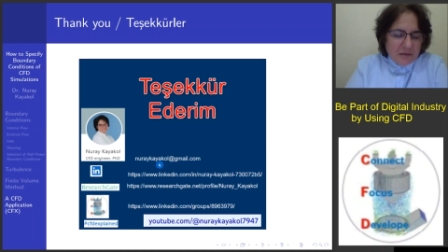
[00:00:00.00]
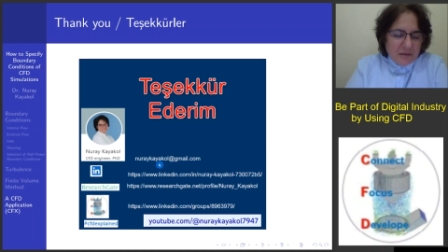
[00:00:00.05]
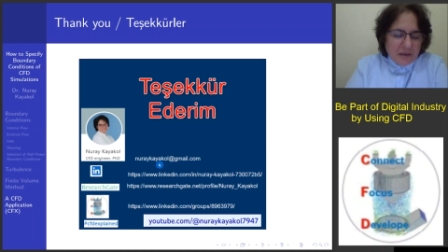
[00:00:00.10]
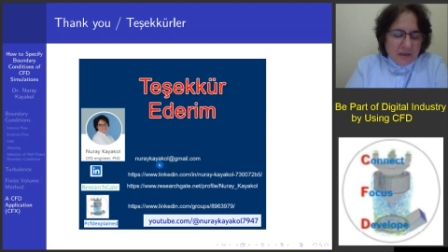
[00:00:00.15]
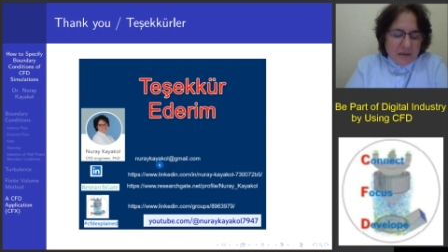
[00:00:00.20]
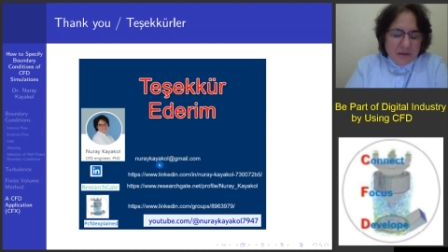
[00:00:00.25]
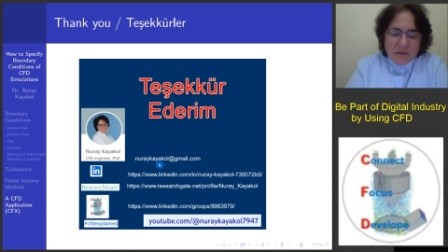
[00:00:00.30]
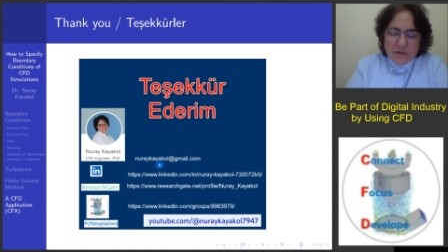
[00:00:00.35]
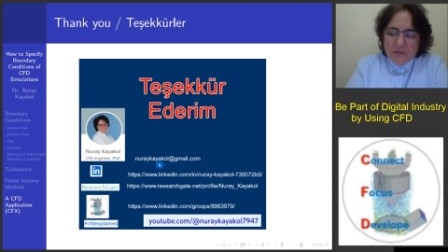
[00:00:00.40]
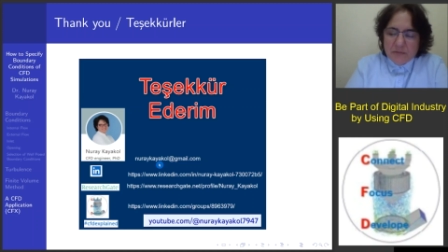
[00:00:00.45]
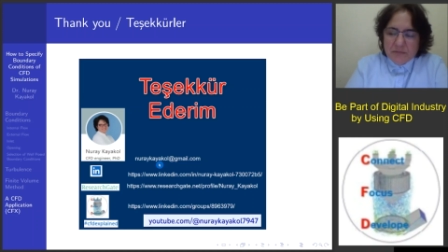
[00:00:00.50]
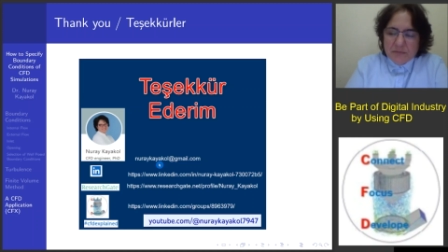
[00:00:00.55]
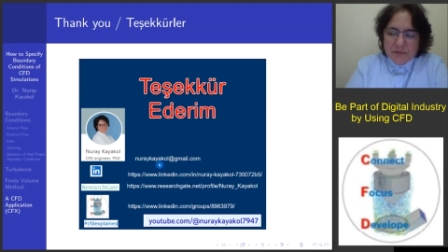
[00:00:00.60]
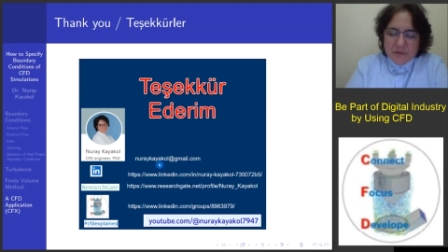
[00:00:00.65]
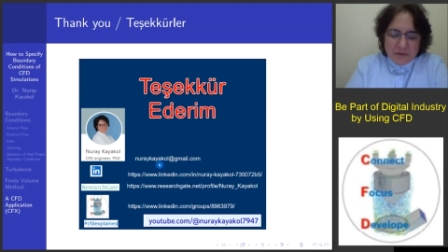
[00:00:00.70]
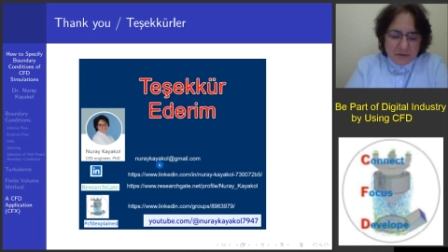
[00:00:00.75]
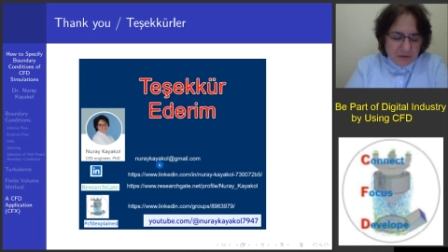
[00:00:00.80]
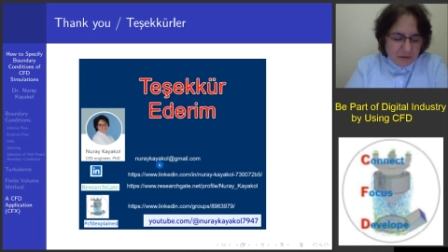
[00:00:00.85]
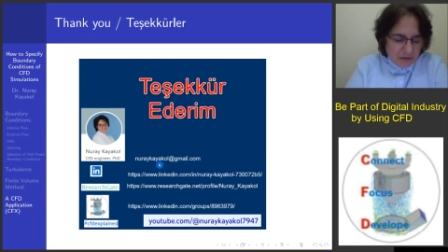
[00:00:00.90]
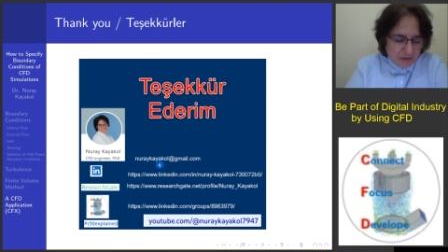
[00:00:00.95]
I hope
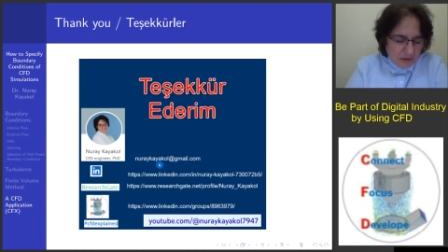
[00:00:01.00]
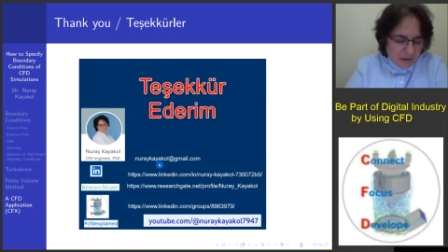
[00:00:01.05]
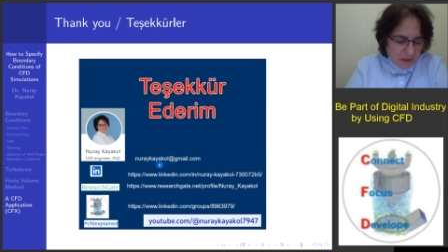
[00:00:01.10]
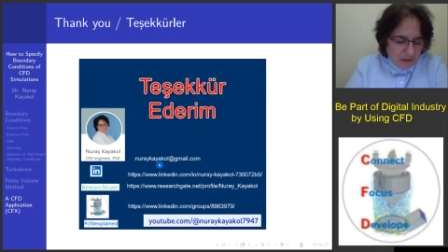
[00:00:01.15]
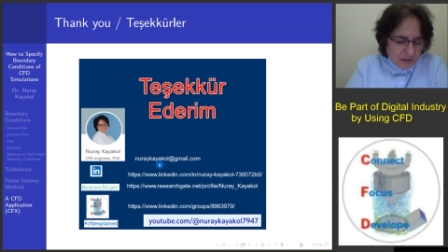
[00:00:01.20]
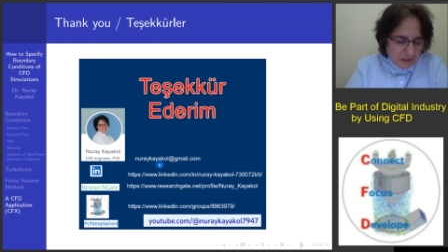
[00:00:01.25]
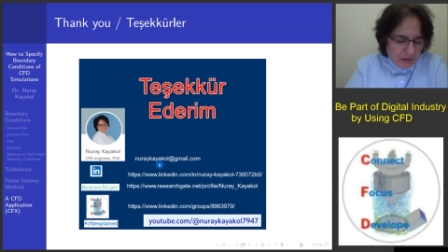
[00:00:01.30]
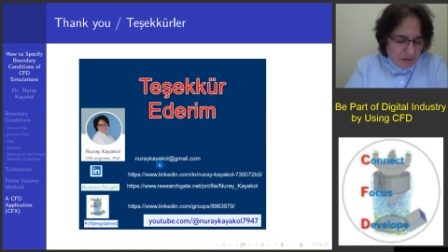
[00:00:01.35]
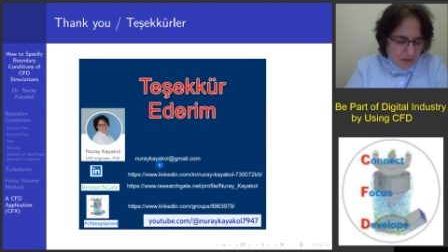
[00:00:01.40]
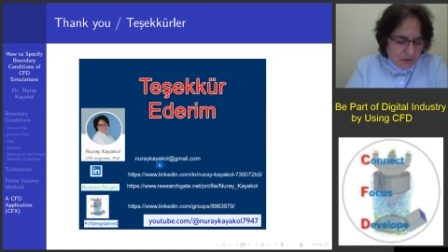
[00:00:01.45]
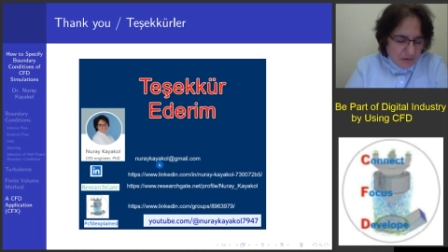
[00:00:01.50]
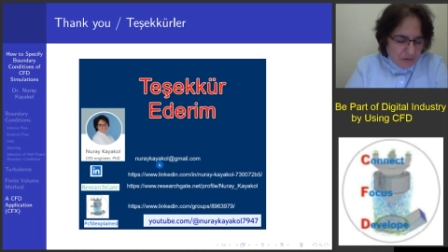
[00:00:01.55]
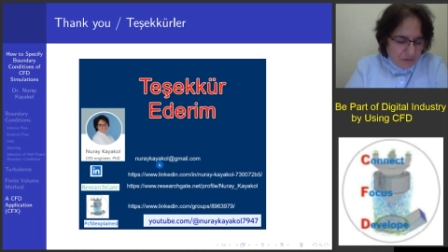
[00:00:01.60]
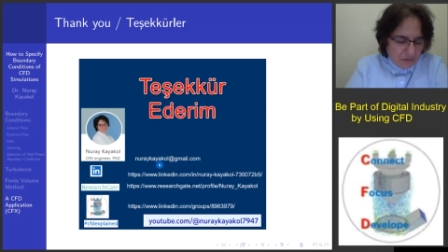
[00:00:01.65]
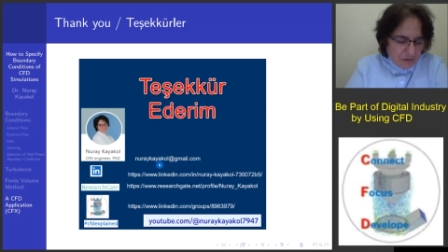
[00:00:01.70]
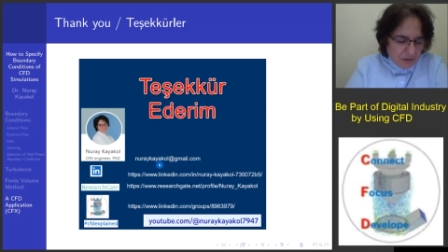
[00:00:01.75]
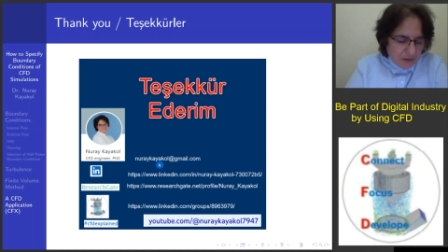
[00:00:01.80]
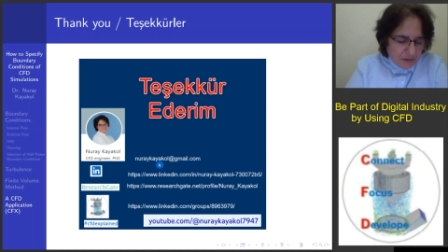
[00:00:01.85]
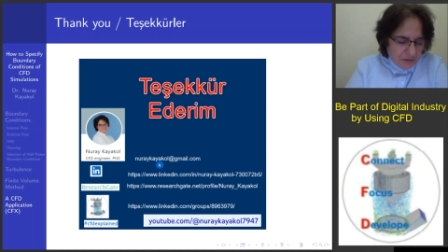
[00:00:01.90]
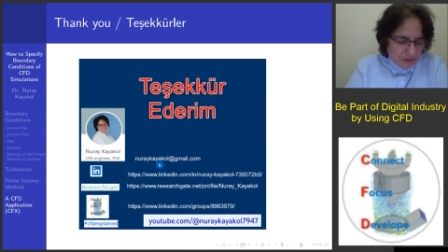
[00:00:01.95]
you
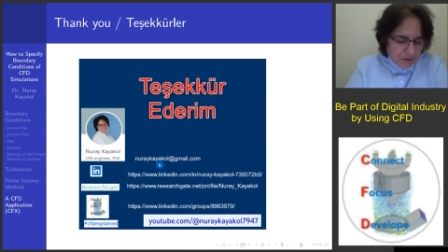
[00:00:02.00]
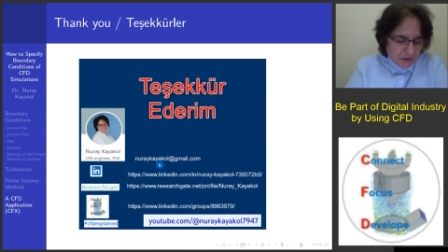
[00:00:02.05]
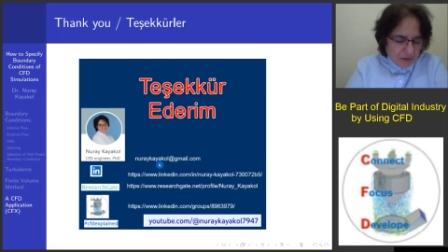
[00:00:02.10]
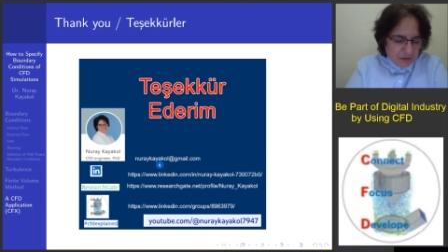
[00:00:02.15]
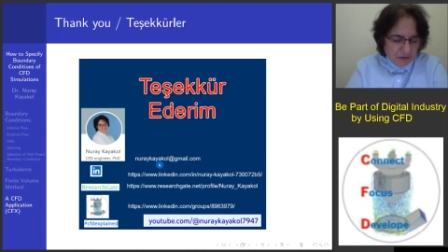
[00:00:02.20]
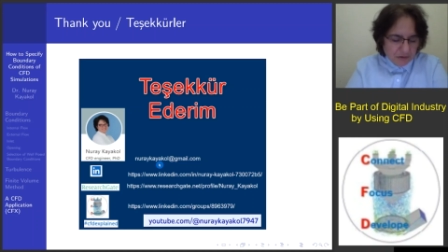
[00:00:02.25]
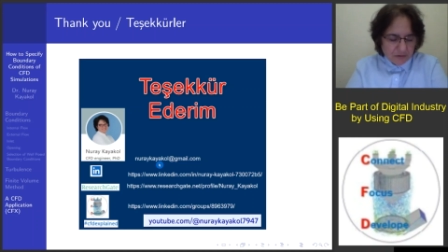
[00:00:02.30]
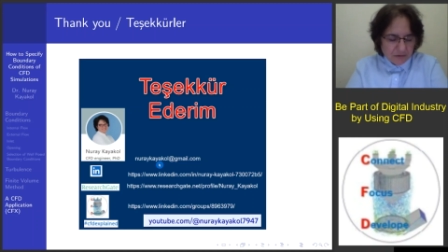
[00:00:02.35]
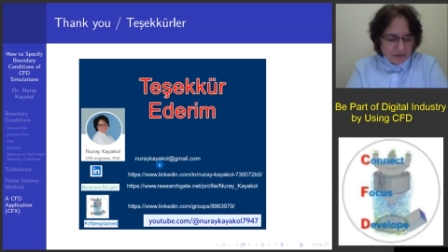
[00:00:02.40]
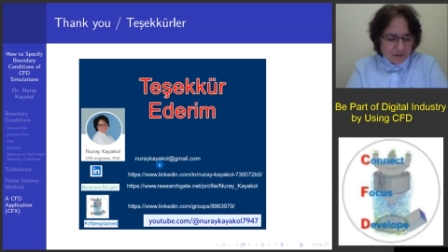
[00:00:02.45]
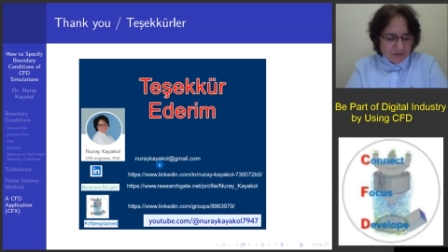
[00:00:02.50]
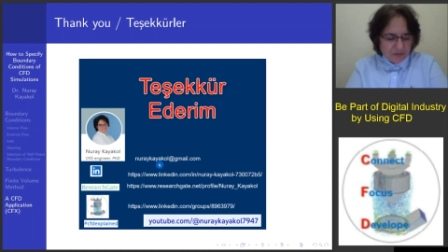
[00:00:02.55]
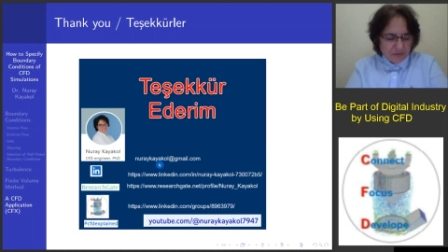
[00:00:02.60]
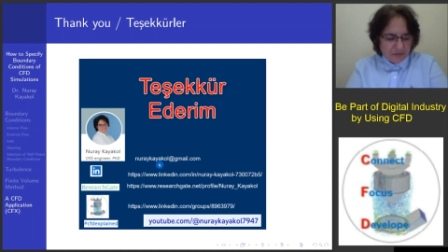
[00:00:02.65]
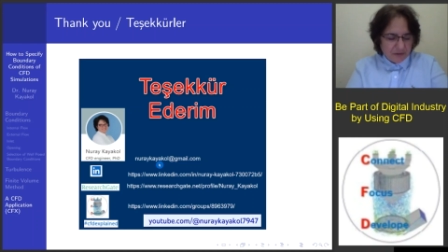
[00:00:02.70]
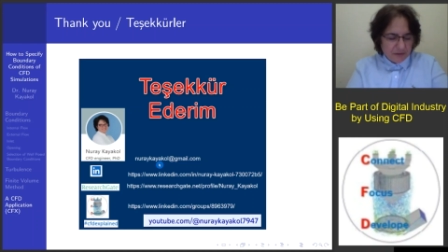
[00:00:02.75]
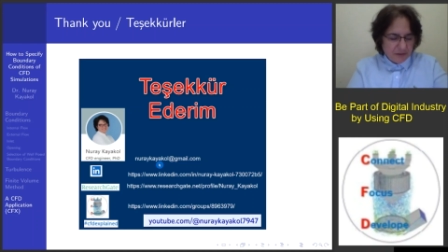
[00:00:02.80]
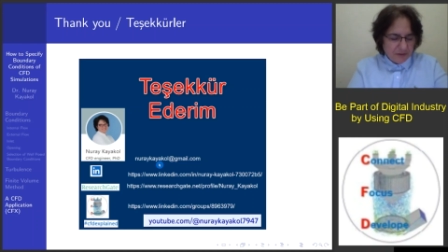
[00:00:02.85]
found useful.